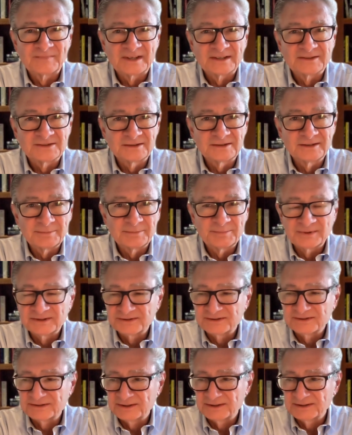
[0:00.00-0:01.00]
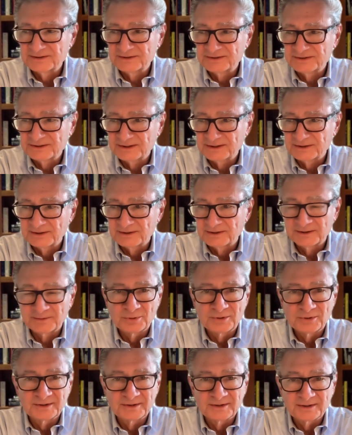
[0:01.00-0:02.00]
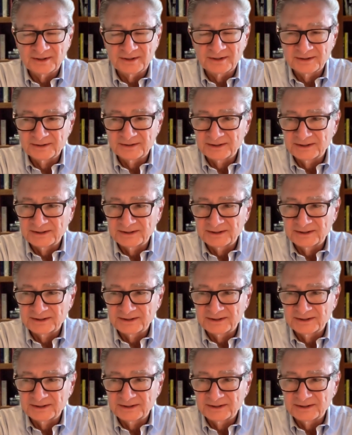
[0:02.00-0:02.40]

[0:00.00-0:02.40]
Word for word: sleep is is uh, important on